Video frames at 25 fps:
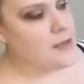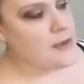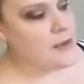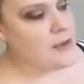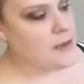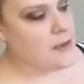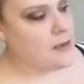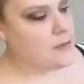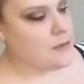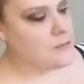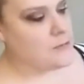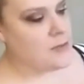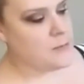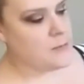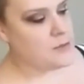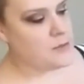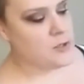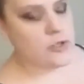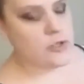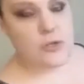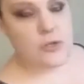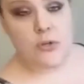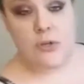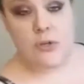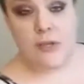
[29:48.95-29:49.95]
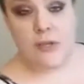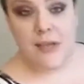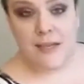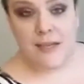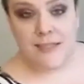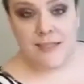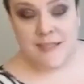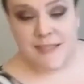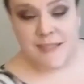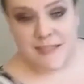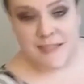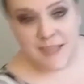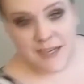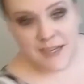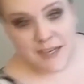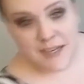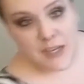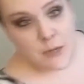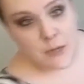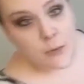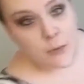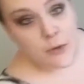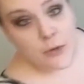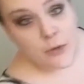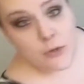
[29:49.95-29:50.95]
I'm going to show you guys the
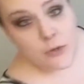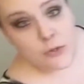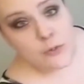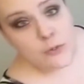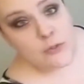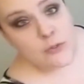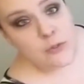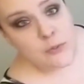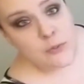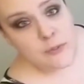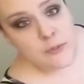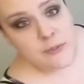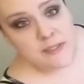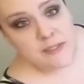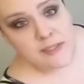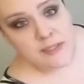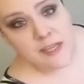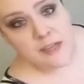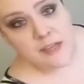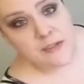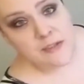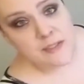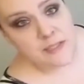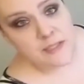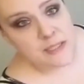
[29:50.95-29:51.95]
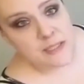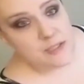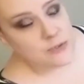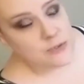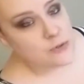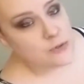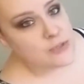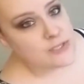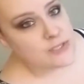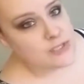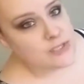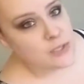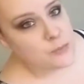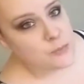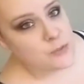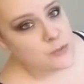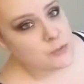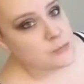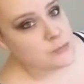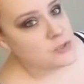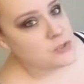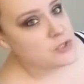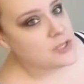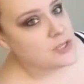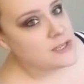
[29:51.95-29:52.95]
technique where you use the ribbon tails in your steel pick
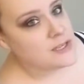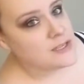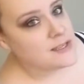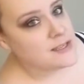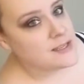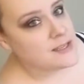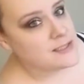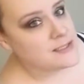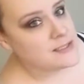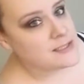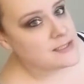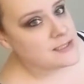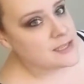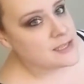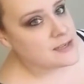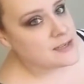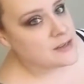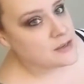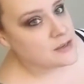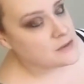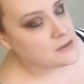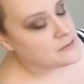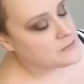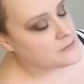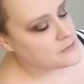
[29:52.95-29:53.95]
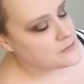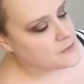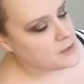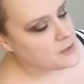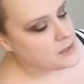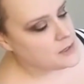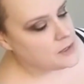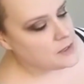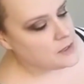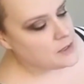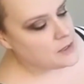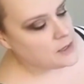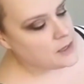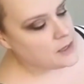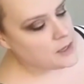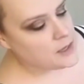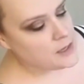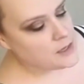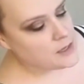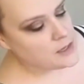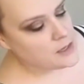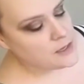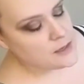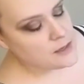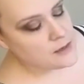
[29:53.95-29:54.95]
machine instead of
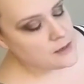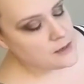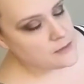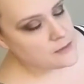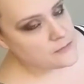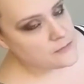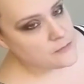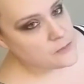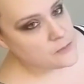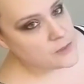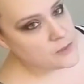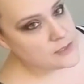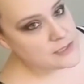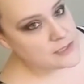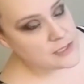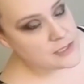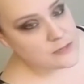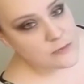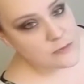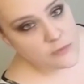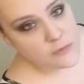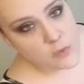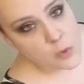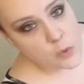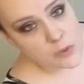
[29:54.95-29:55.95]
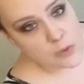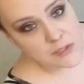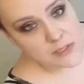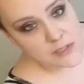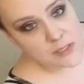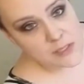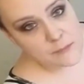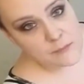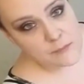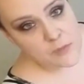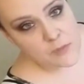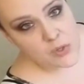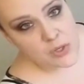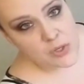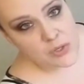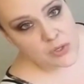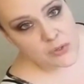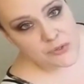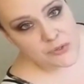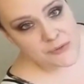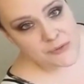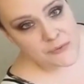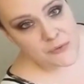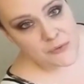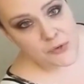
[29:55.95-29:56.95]
instead of a floral stem. You can
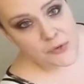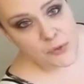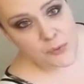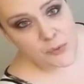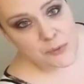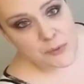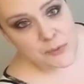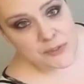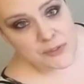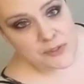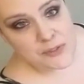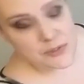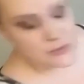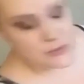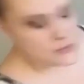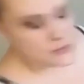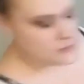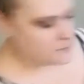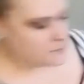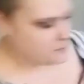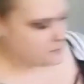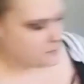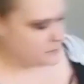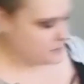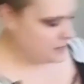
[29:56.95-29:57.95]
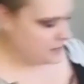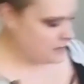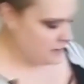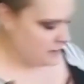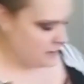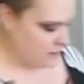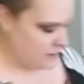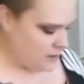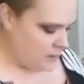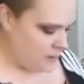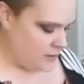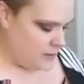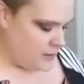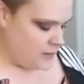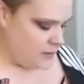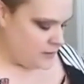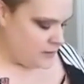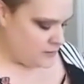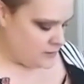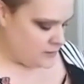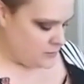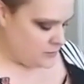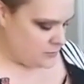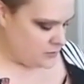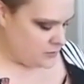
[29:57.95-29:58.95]
use it for your ribbons too.
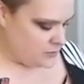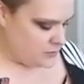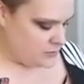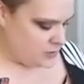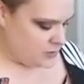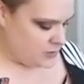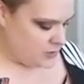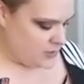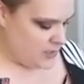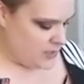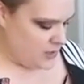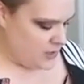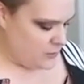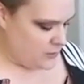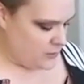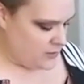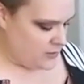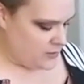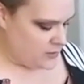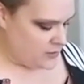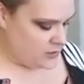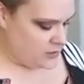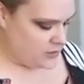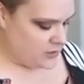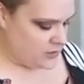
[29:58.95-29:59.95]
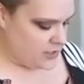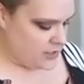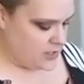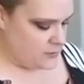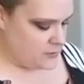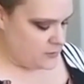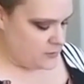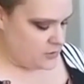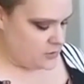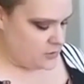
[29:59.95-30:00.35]
So it's just now we're going to just keep